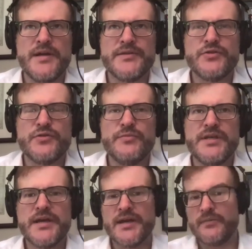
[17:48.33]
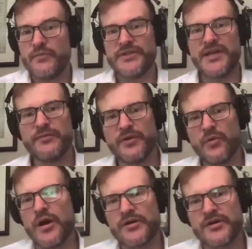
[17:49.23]
assume he got up. Was he able to
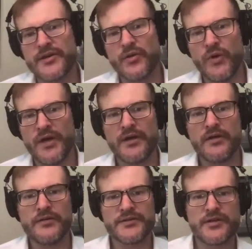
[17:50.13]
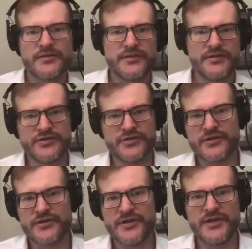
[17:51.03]
walk around the well and talk to the
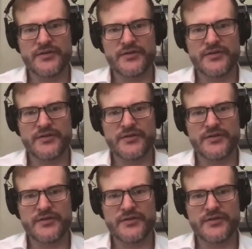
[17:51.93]
jury,